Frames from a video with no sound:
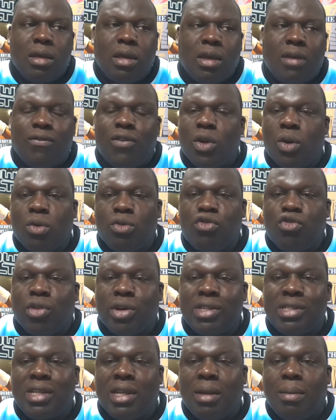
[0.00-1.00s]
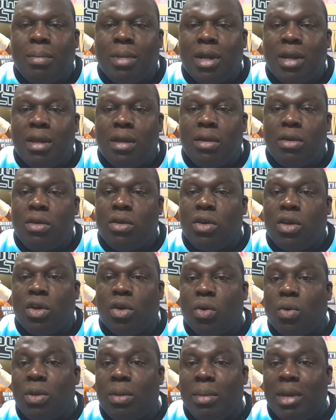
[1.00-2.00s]
if you don't trust anybody, you
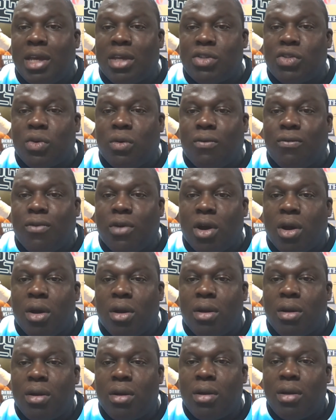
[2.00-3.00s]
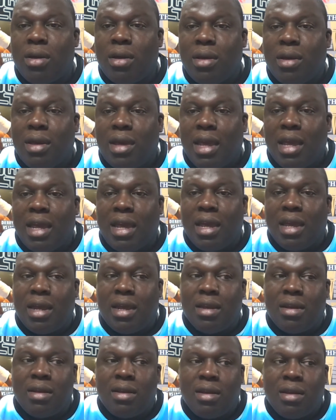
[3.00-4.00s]
can only make it so far.
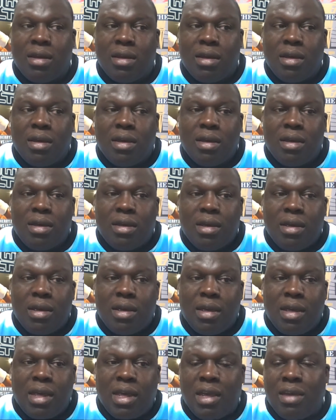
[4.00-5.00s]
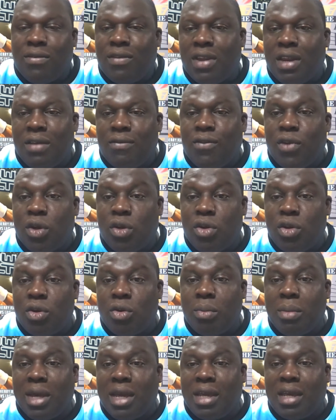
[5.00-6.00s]
And even if you
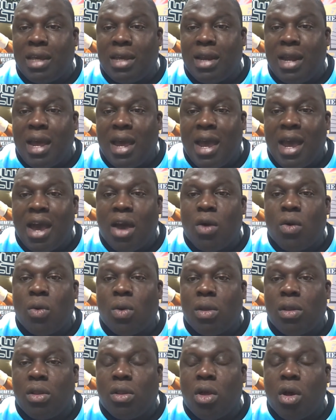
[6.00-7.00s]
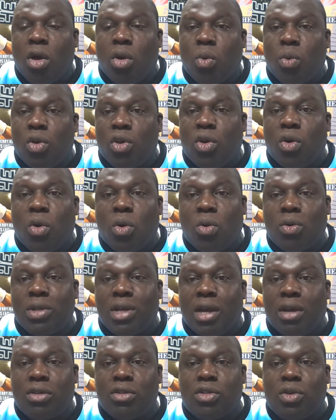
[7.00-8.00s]
do make it, how long will you hold
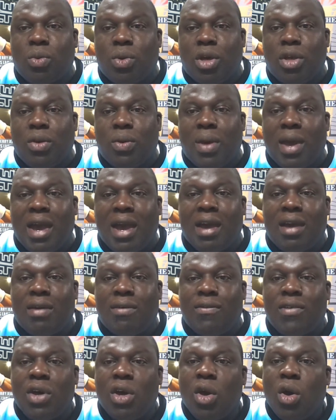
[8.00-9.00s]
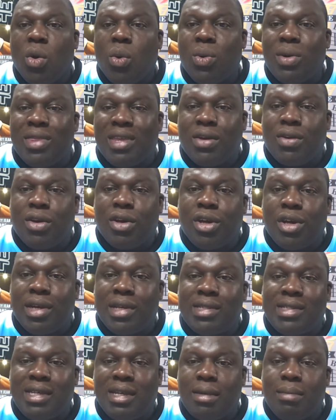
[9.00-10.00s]
on to what you have without a
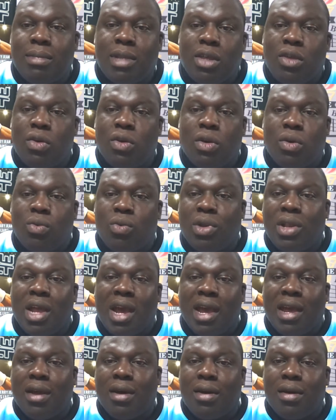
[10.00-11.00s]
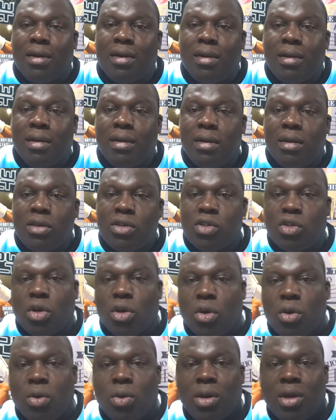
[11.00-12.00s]
good team that you can rely on?
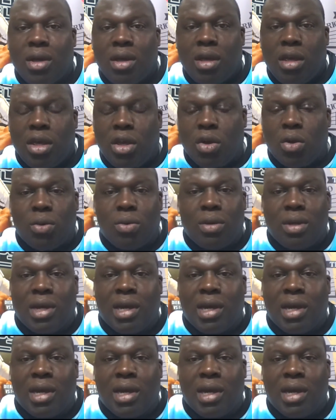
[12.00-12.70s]
So, DO